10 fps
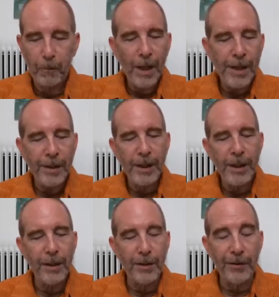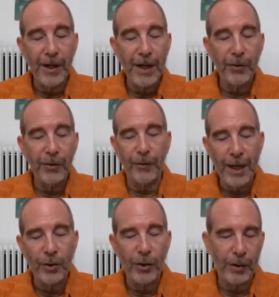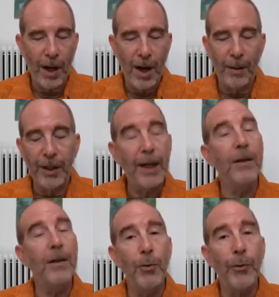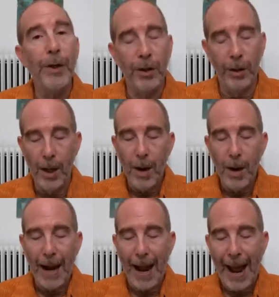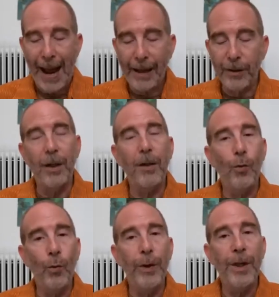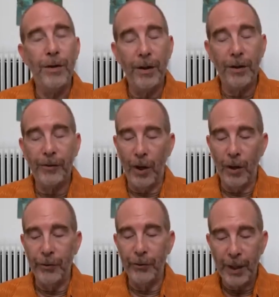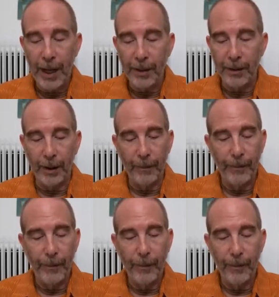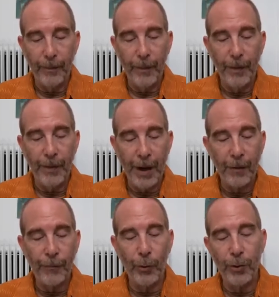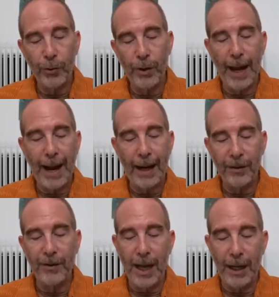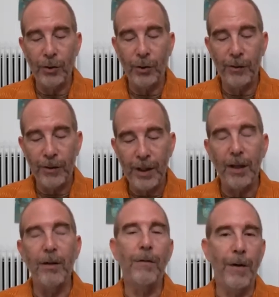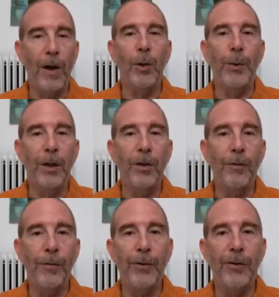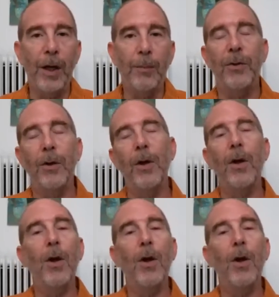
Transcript: Indeed, the sages of ancient times attained liberation by acting with this understanding. Therefore, you should act as the ancients did, following in their footsteps.